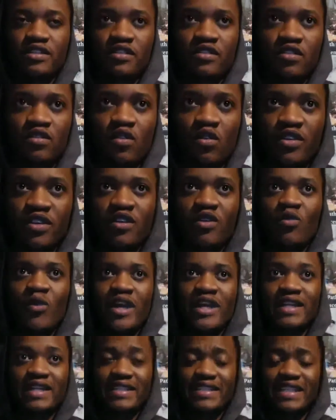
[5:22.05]
So the
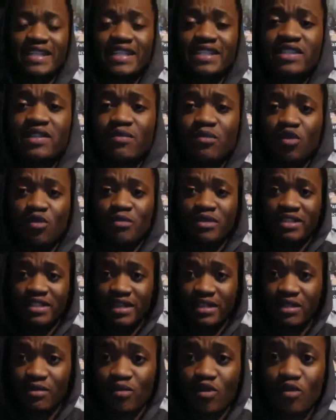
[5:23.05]
awareness is the
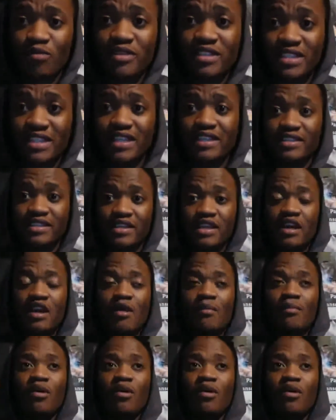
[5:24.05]
moment, and the moment is